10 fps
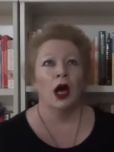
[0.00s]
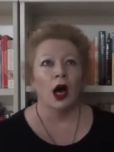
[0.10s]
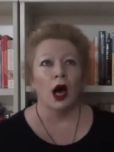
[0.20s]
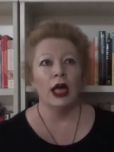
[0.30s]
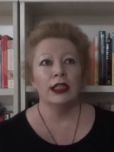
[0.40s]

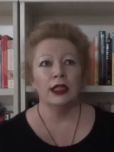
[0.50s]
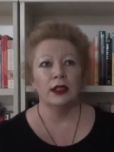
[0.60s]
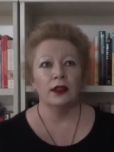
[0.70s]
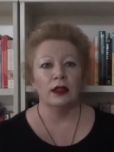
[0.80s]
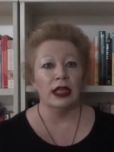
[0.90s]
I did
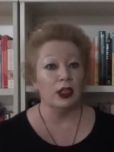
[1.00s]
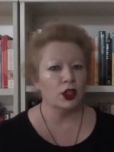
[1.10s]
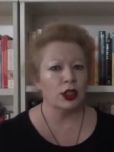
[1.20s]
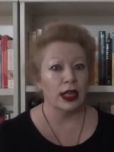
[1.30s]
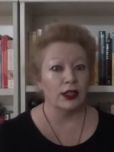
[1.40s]
an
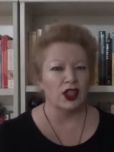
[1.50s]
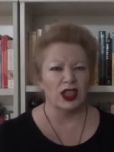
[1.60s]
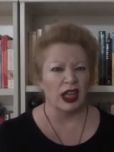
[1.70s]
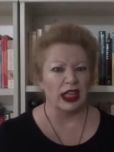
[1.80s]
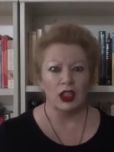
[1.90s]
internet
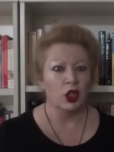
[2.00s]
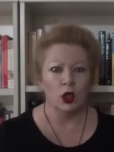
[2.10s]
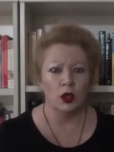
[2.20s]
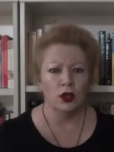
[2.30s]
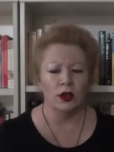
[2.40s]
studies,
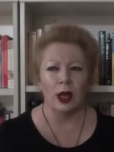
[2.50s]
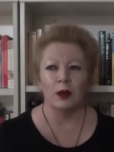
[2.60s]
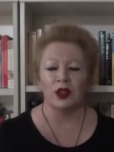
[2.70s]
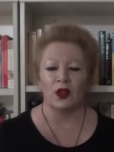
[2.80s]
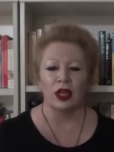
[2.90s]
who knew that
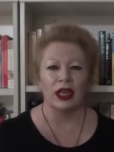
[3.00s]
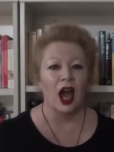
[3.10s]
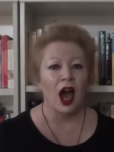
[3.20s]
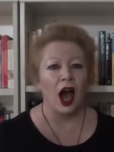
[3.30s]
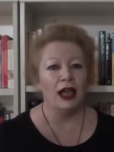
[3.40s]
was a thing?
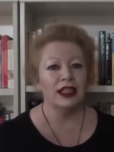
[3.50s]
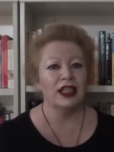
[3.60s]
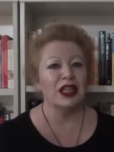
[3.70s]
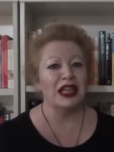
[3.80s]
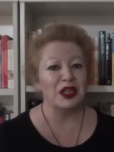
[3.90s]
I did
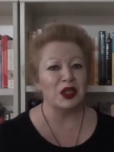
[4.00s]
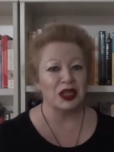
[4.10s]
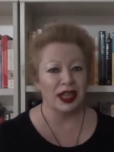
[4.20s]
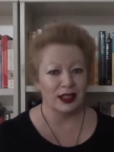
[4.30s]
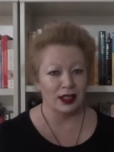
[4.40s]
an
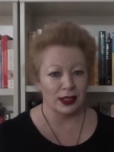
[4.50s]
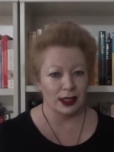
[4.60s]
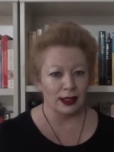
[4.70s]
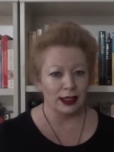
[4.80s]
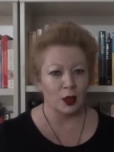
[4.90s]
internet
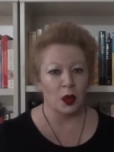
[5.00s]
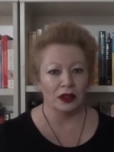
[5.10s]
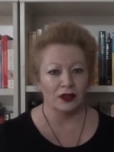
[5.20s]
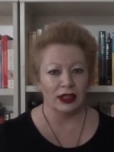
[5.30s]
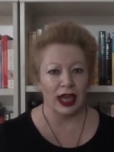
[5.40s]
studies
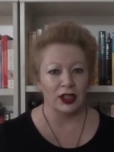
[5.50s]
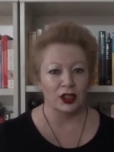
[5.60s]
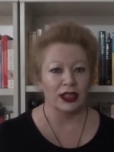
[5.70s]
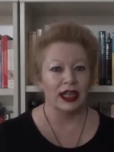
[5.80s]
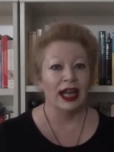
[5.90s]

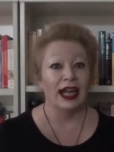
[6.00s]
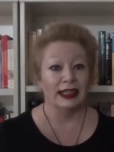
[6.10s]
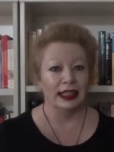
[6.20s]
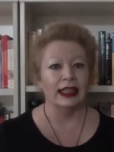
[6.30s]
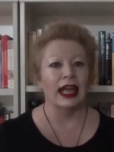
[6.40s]
qualification in
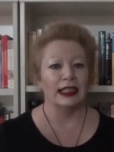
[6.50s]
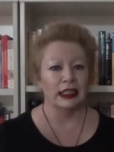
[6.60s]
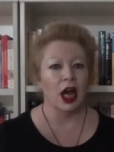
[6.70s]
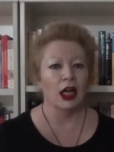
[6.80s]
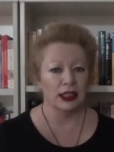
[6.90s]
the late
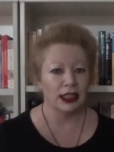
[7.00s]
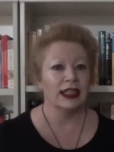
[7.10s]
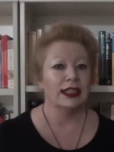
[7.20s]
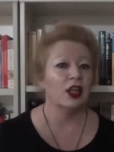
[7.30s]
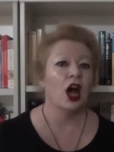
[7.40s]

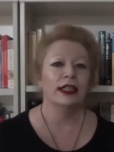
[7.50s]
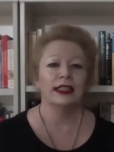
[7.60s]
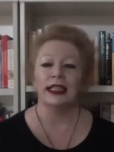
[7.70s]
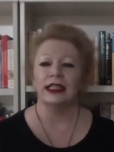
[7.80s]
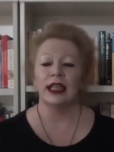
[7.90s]
1990s,